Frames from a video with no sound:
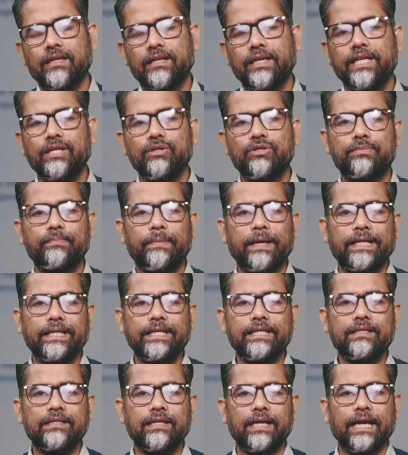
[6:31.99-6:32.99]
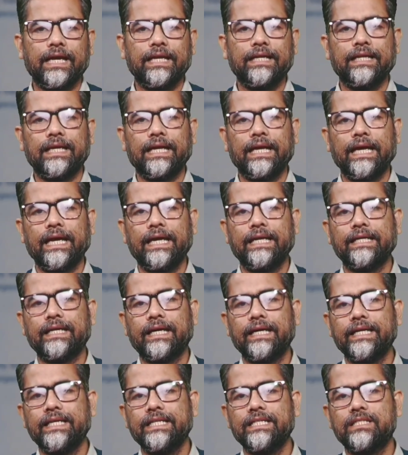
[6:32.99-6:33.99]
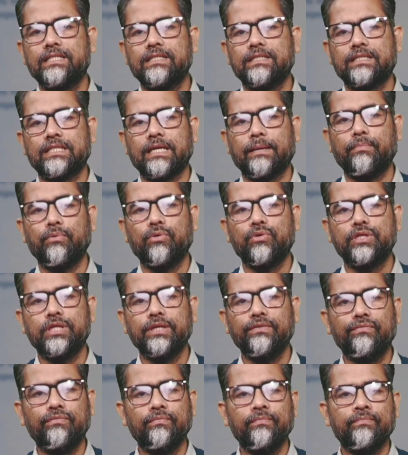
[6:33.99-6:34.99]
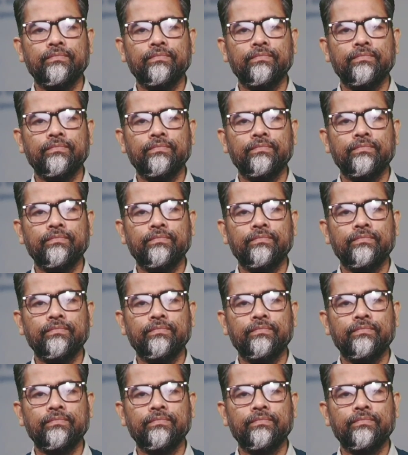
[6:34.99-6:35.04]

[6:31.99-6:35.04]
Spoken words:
reduce panic, and encourage supportive,